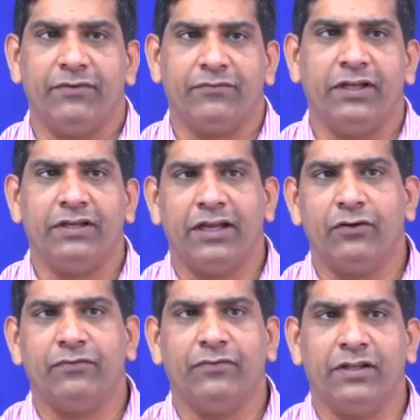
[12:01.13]

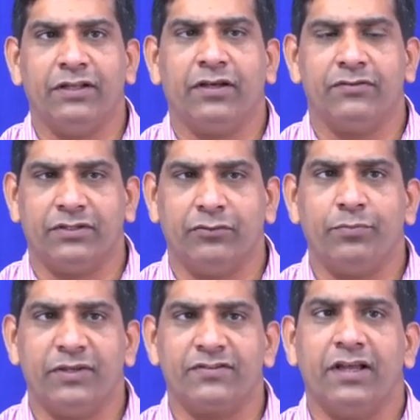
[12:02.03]
to 15,000
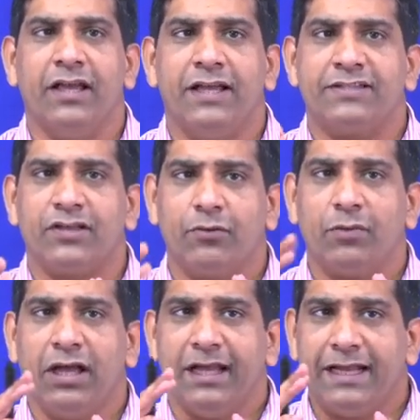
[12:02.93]
rupees.
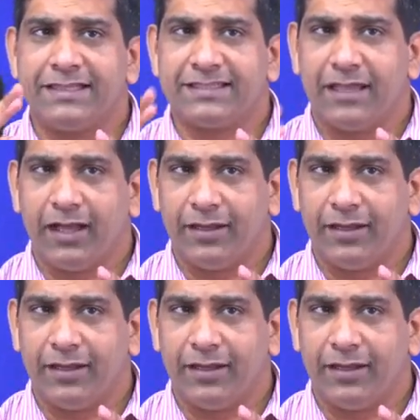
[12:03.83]
So, it's